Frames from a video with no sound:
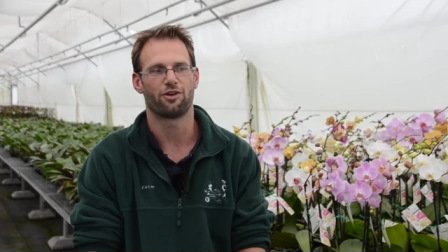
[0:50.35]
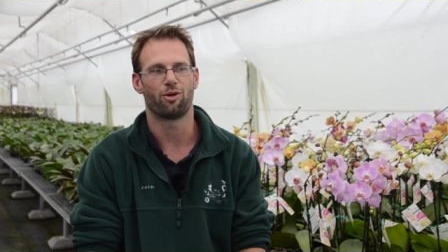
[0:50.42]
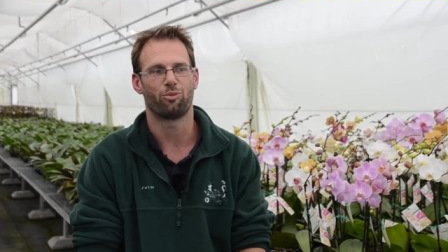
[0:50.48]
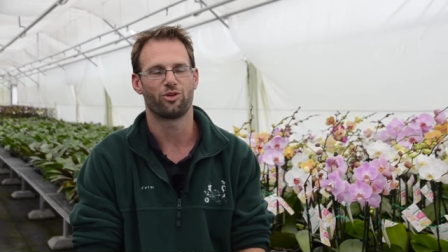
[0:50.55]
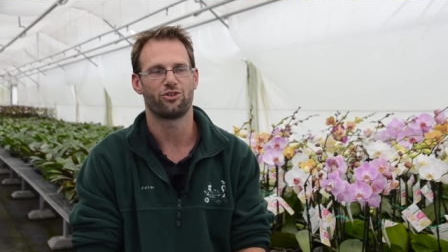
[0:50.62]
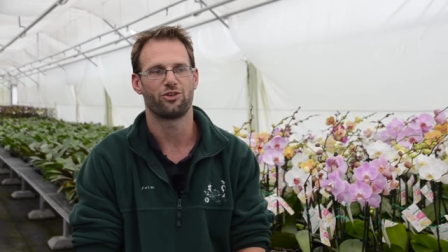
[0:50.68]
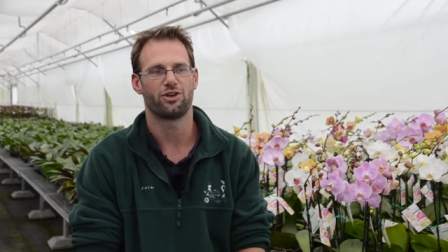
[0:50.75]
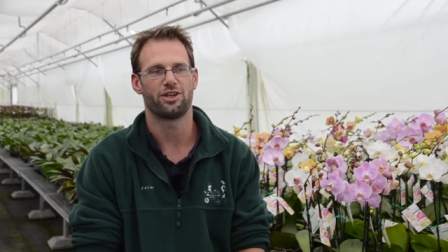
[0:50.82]

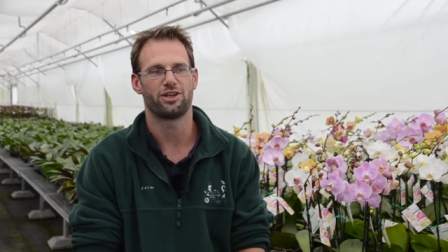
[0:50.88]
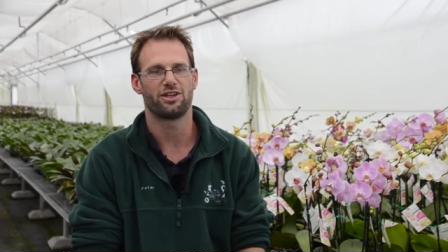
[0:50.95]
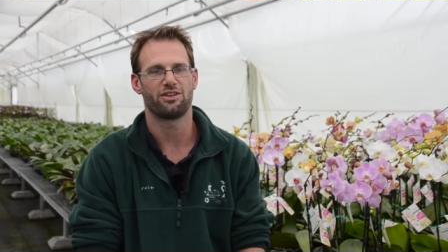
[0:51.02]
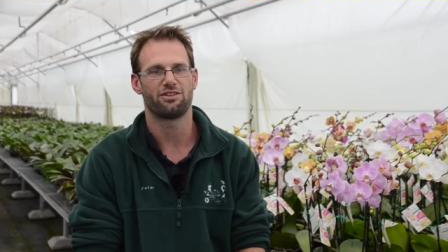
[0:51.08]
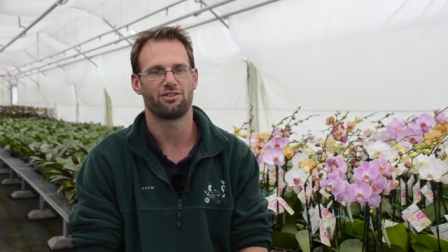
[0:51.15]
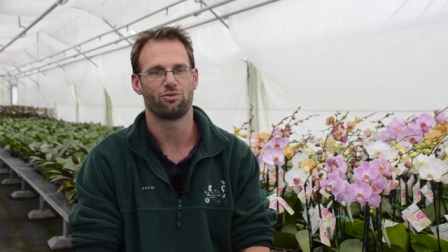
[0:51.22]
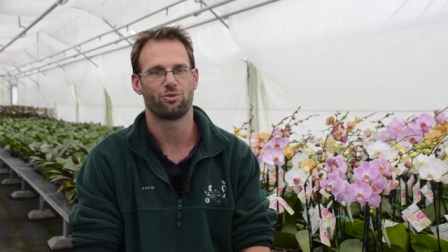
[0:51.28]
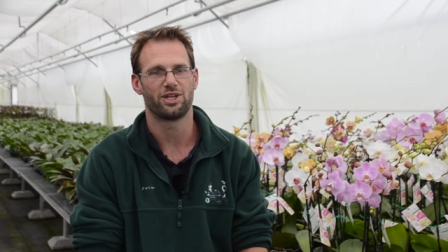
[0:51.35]
opportunities
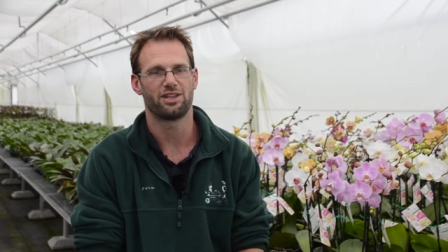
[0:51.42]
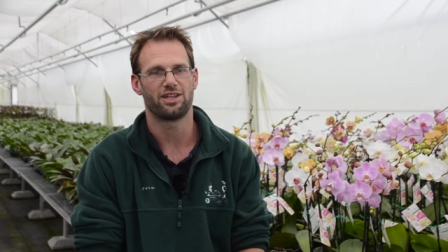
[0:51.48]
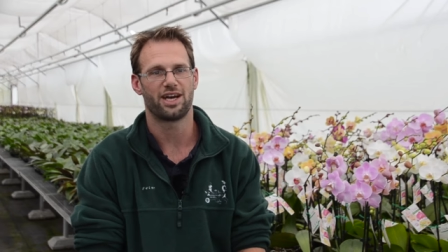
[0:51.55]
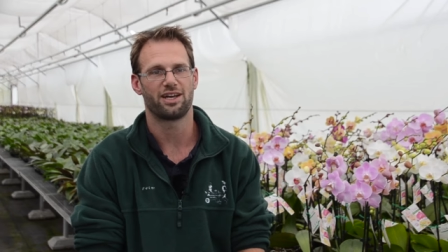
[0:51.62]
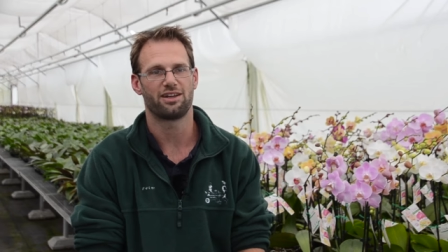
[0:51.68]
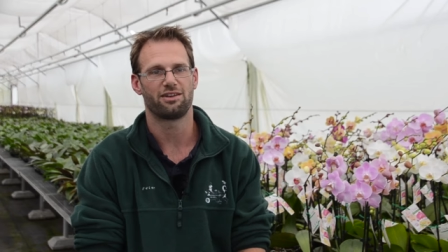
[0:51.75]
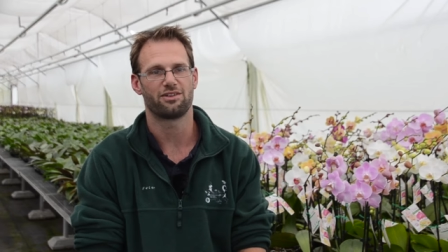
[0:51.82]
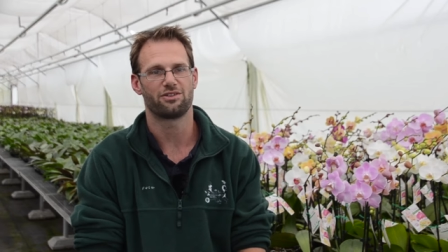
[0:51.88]
and when
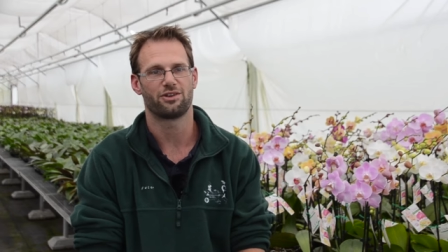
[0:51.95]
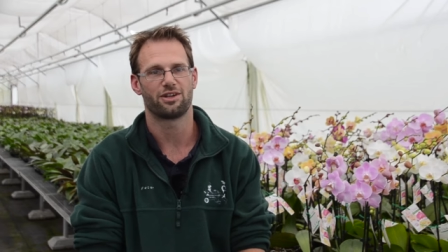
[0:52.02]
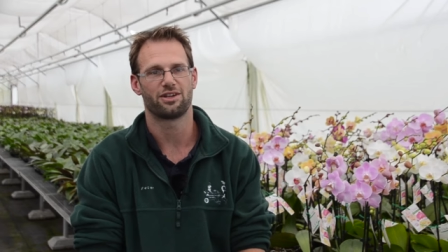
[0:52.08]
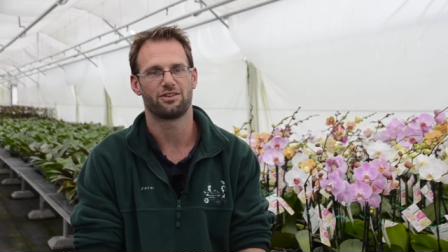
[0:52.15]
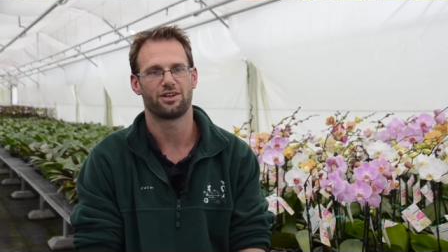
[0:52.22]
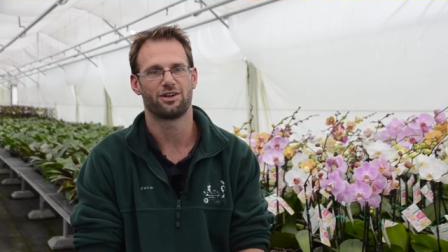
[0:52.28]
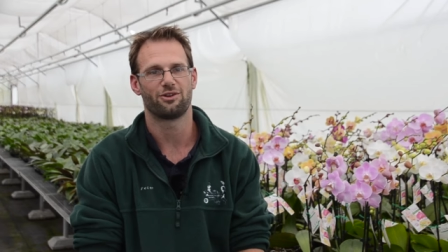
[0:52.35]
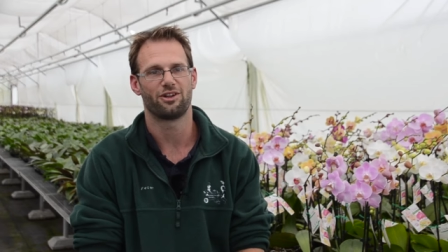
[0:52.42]
Dad decided
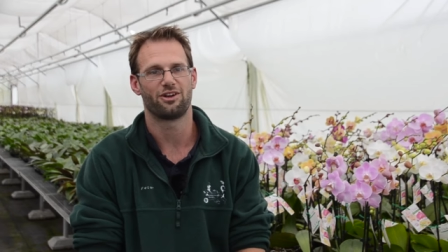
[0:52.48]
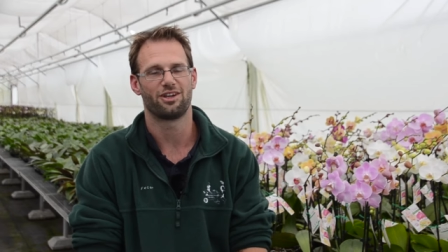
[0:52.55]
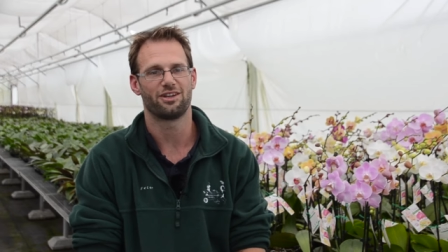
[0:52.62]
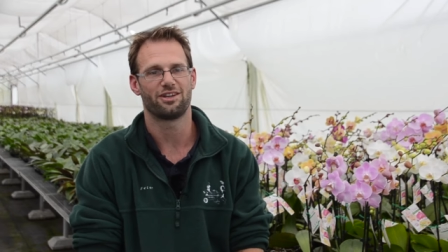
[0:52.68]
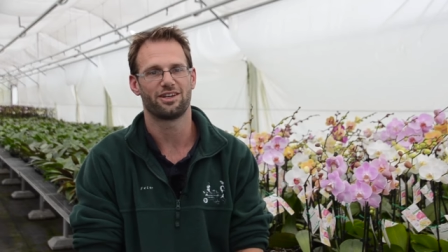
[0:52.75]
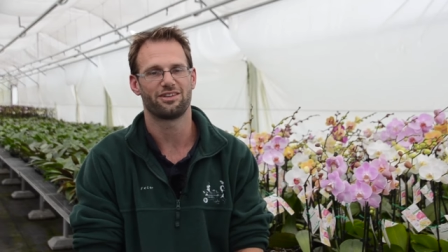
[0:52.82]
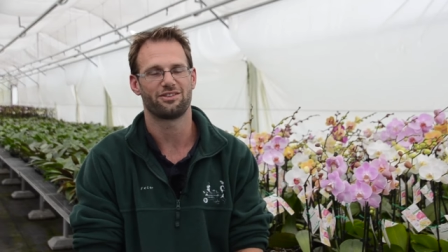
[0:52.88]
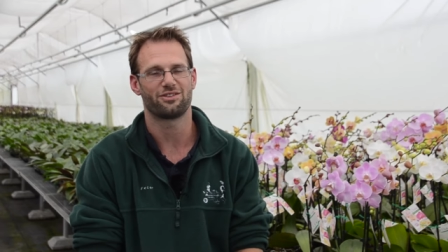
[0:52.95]
to go on a
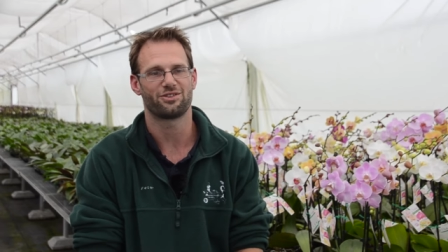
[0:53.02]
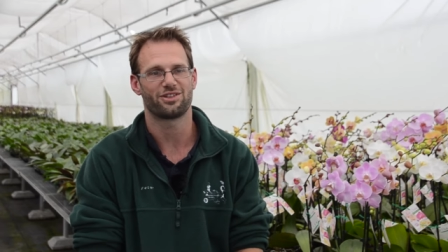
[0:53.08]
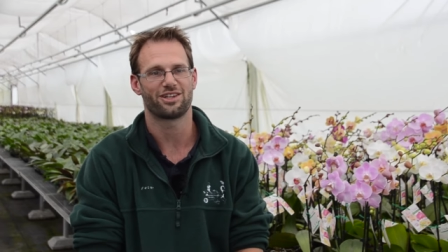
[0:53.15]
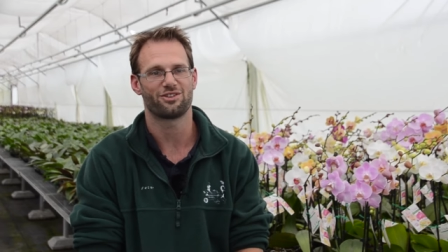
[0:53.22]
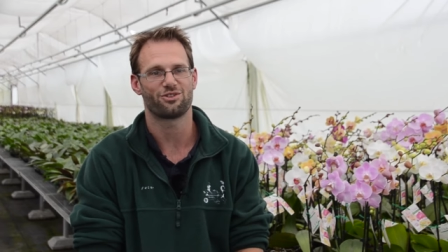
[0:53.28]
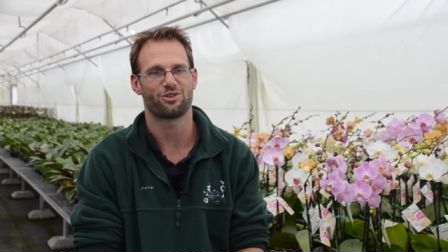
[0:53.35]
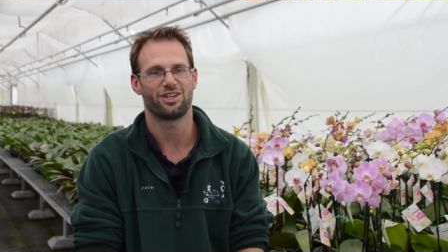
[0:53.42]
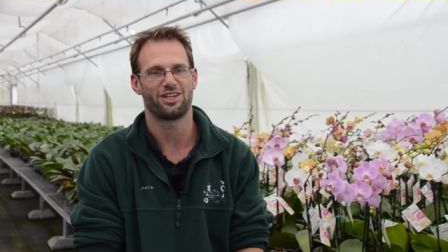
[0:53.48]
holiday to South
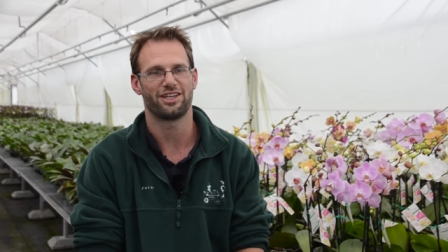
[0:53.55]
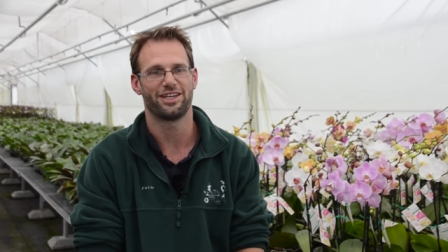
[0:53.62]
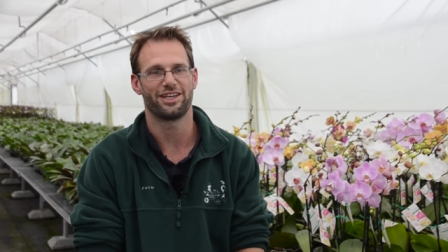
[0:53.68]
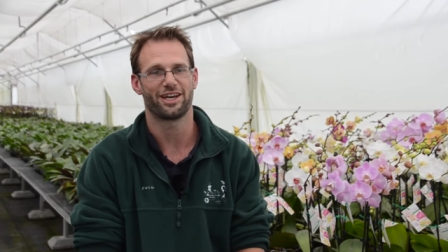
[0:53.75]
Australia,